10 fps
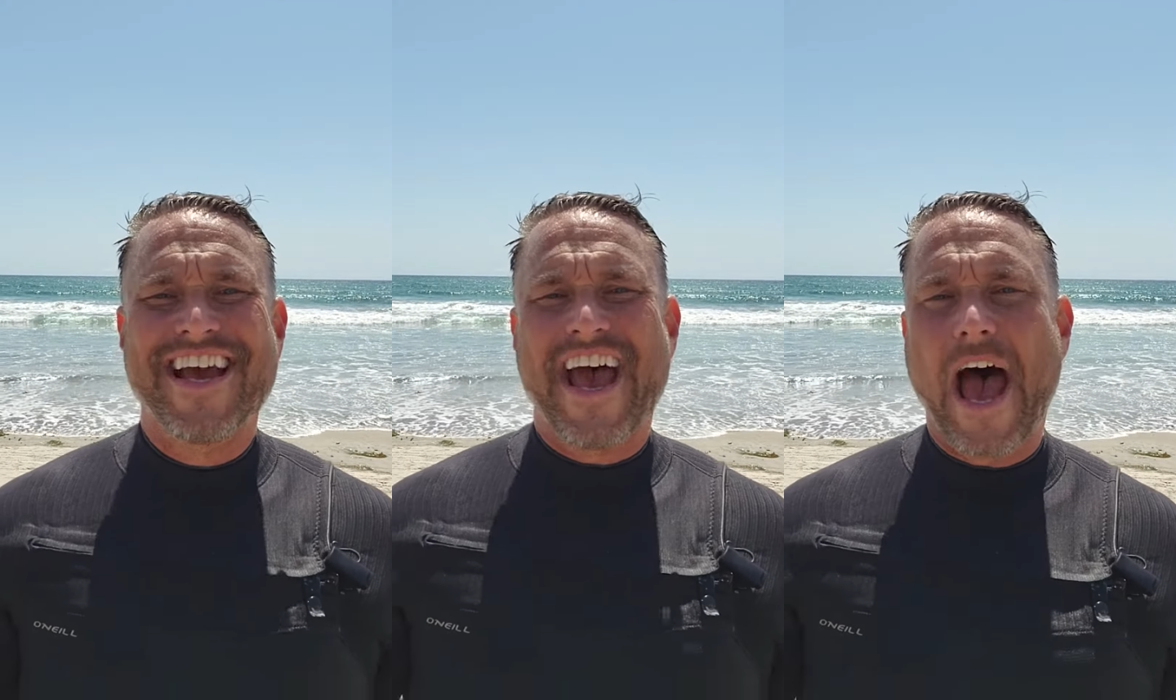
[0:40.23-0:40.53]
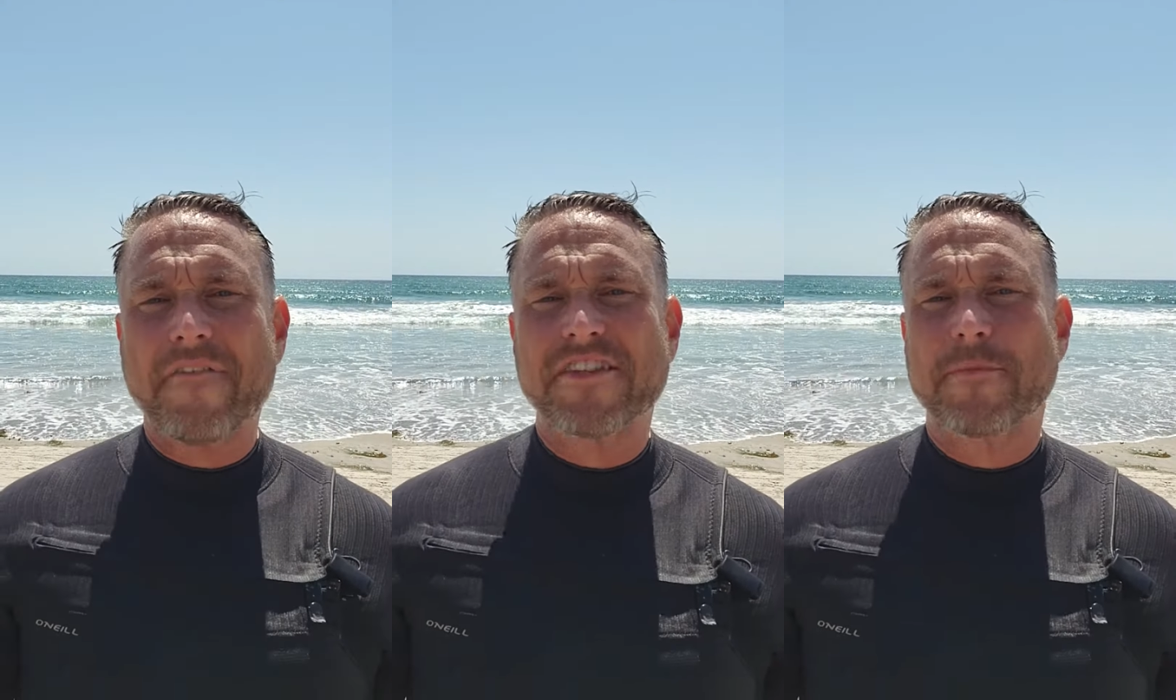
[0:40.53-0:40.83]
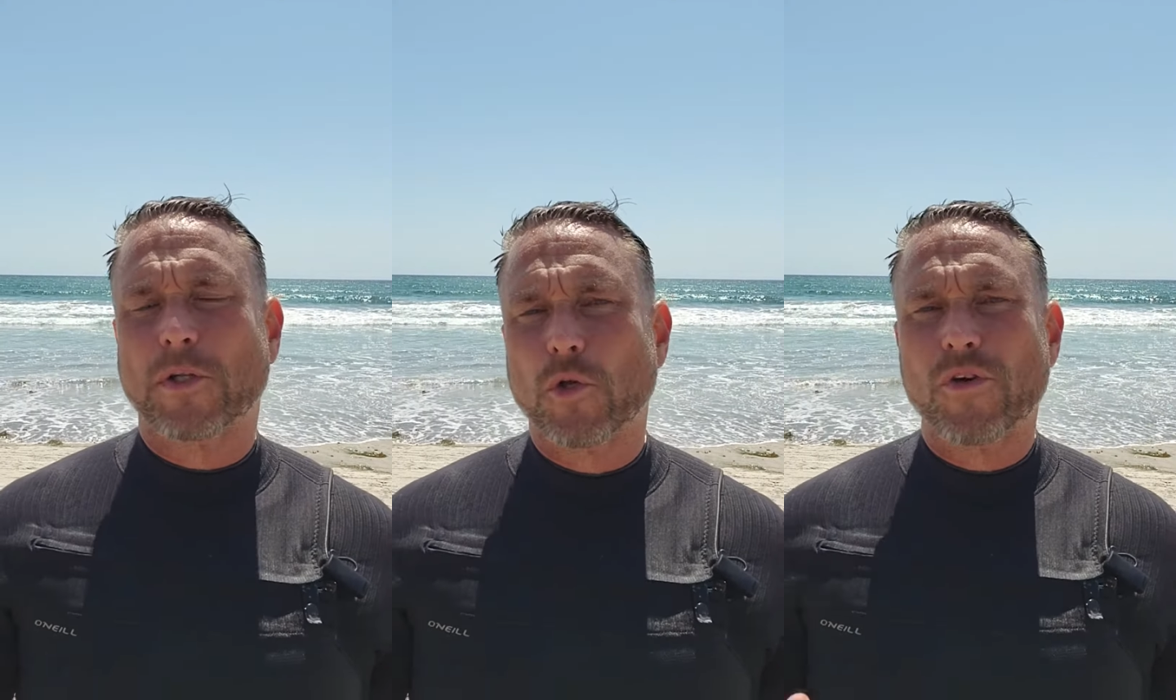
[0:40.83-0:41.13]
having the
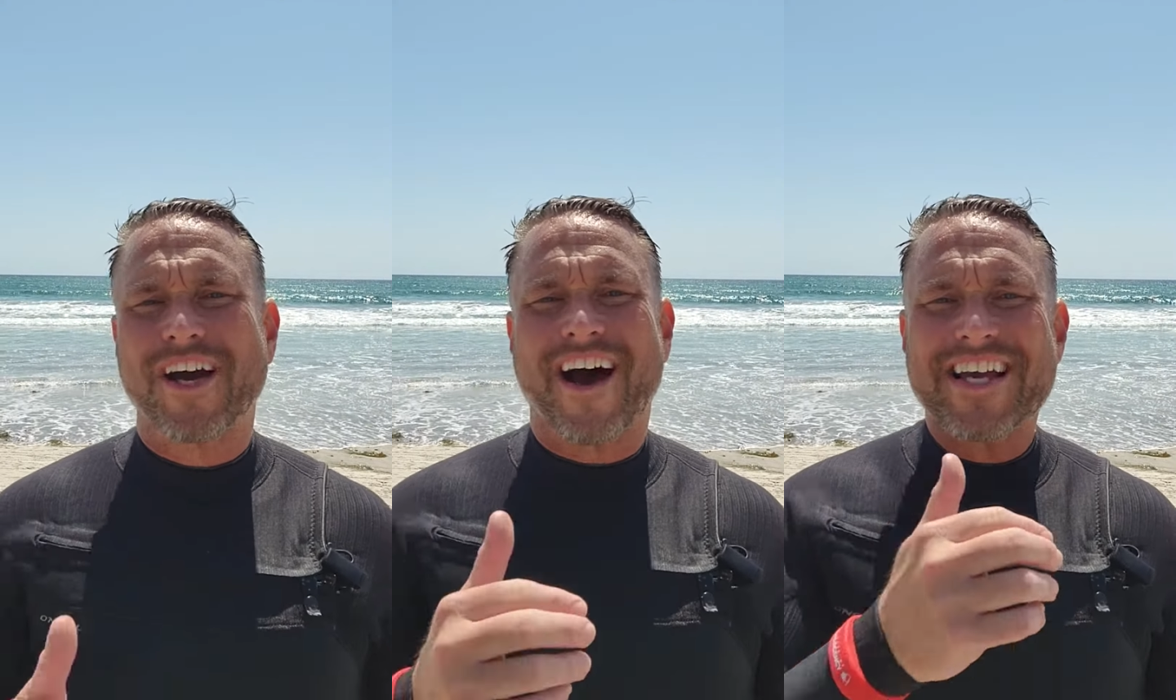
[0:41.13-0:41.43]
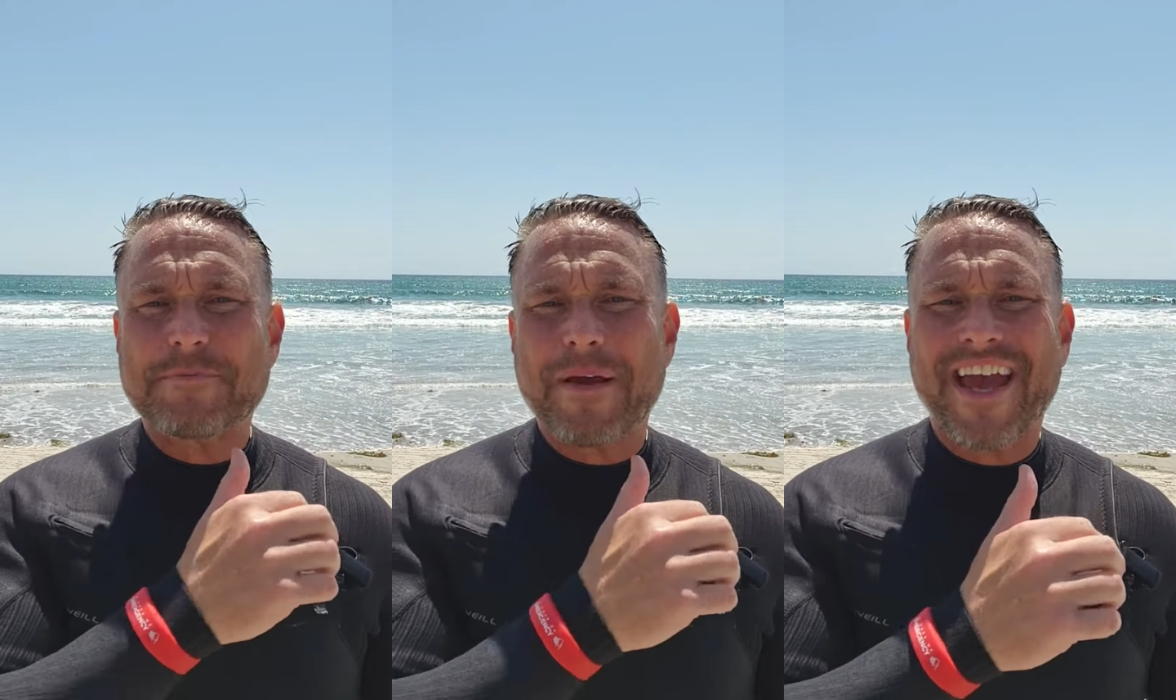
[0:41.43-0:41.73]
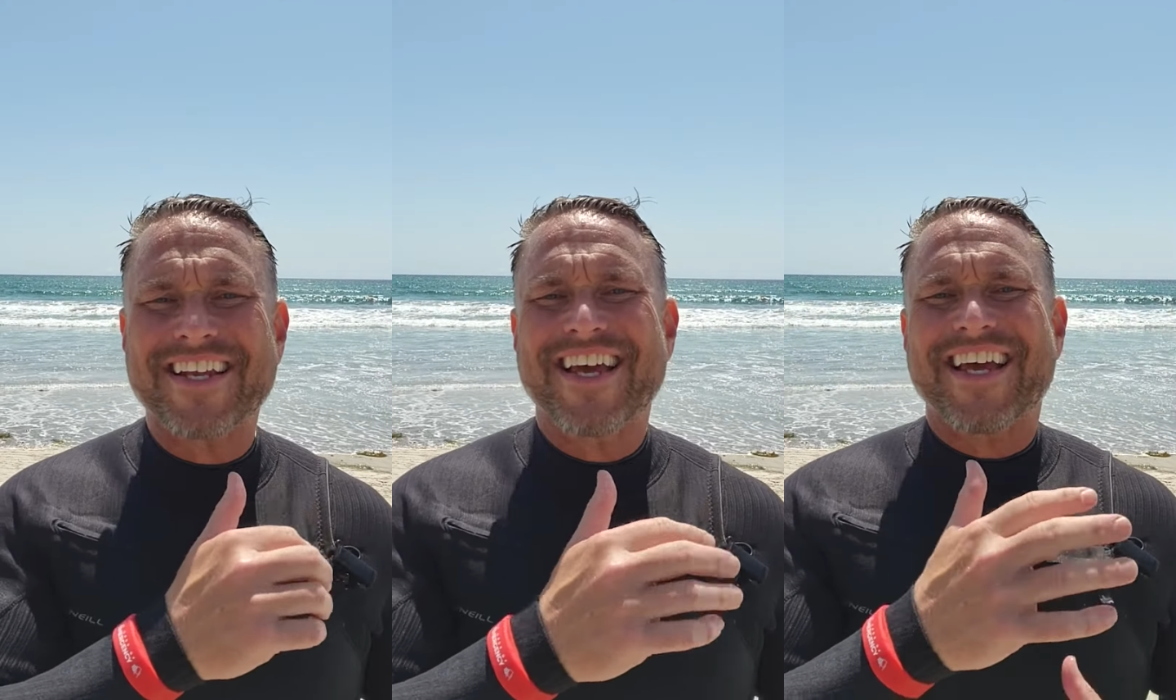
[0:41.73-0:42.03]
Meloenga ICE
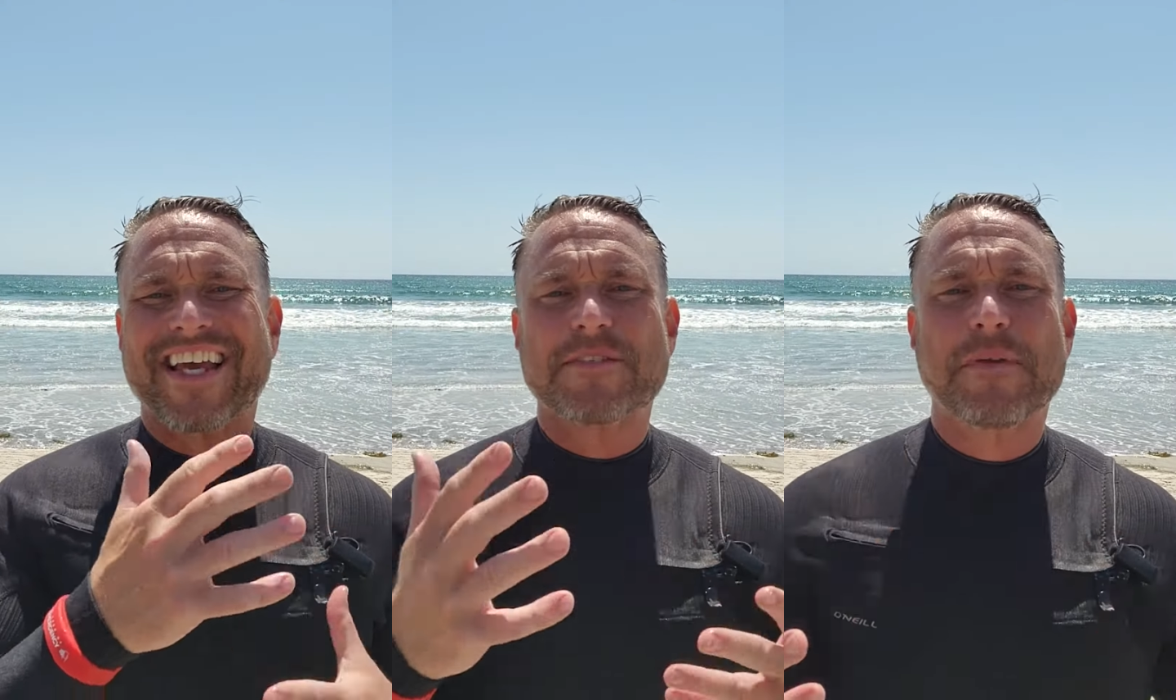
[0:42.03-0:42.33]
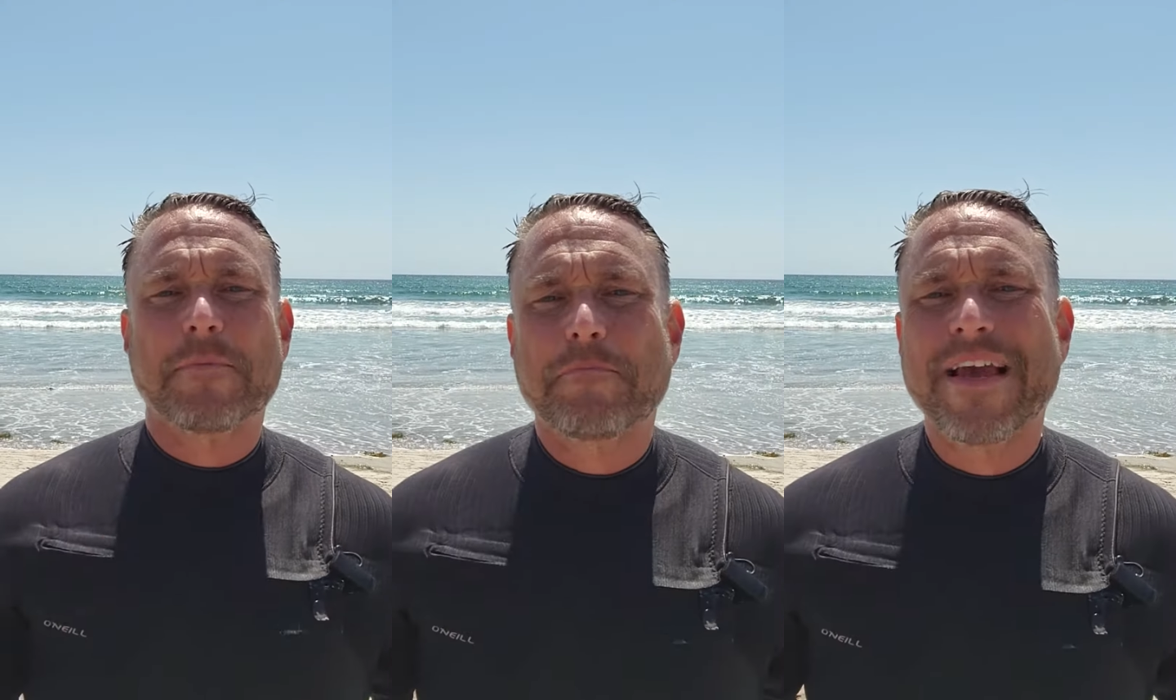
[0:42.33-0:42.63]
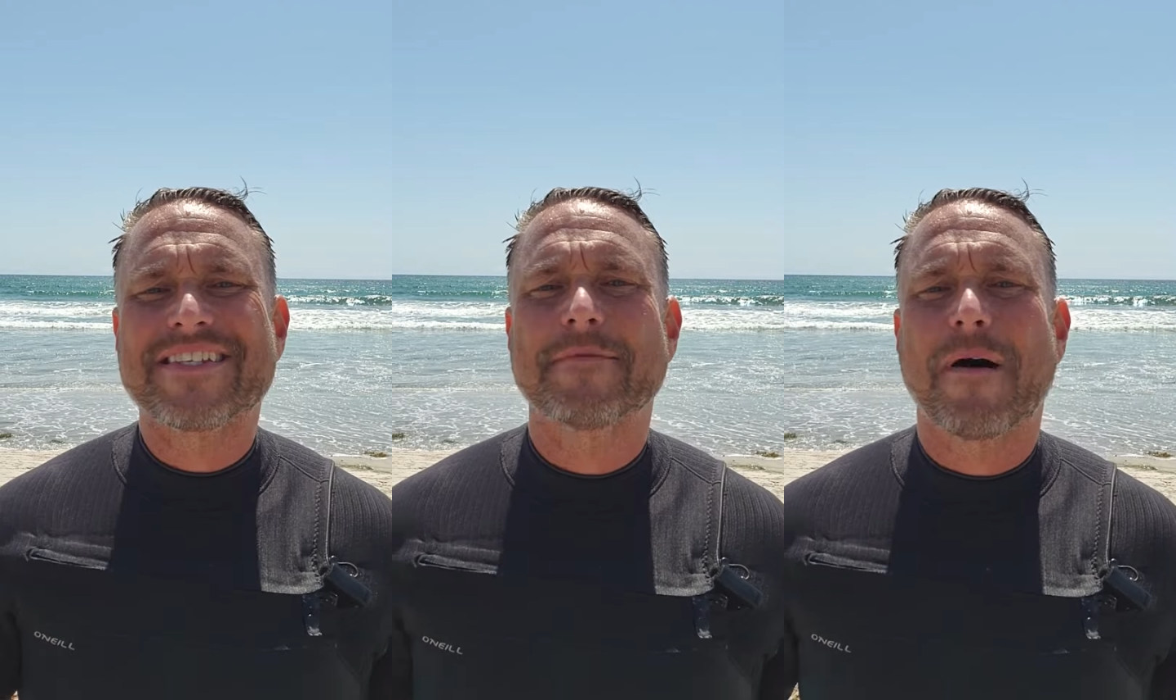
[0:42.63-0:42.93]
Band gives me
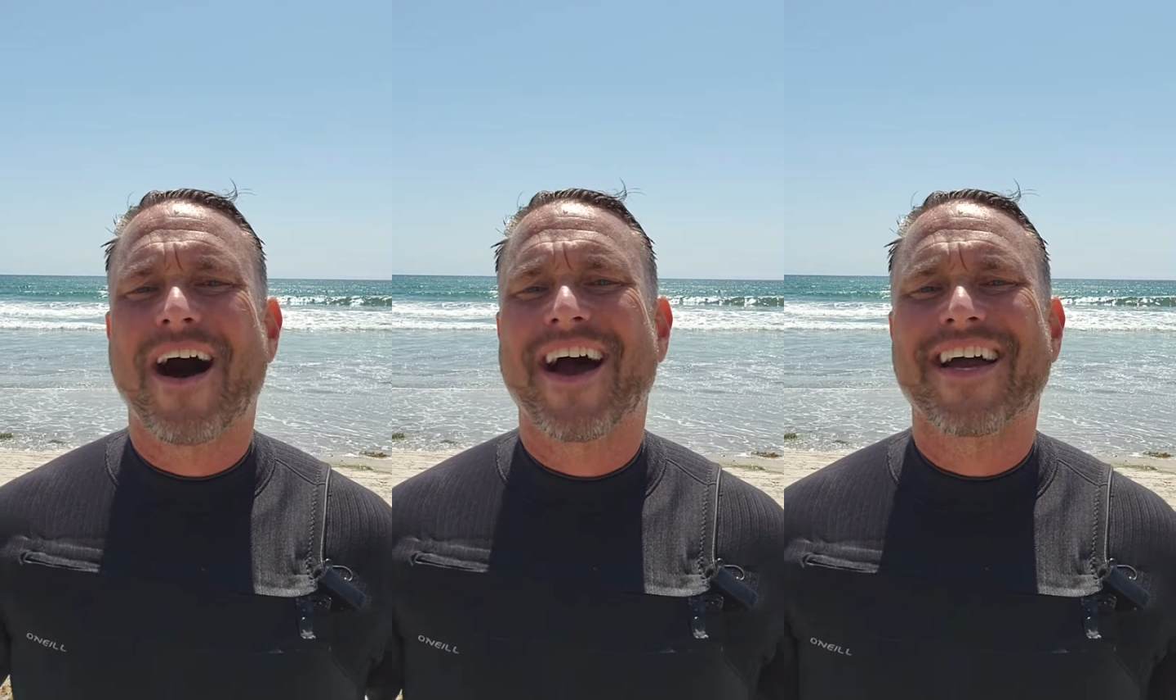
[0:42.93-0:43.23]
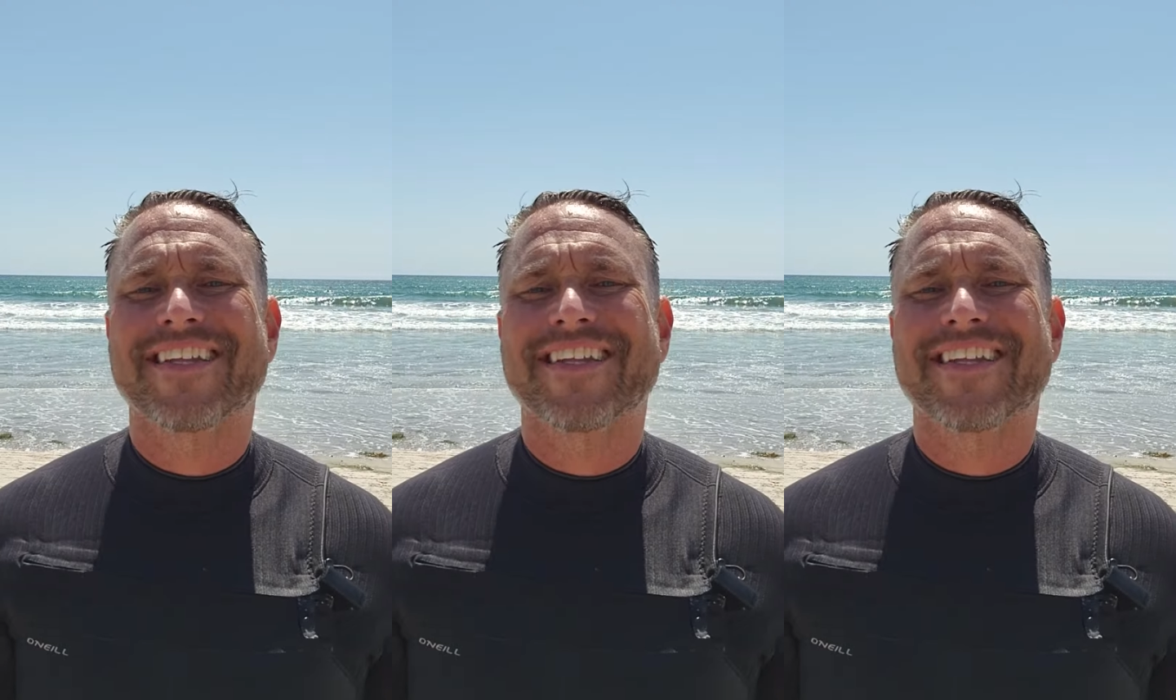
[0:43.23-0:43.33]
peace of mind,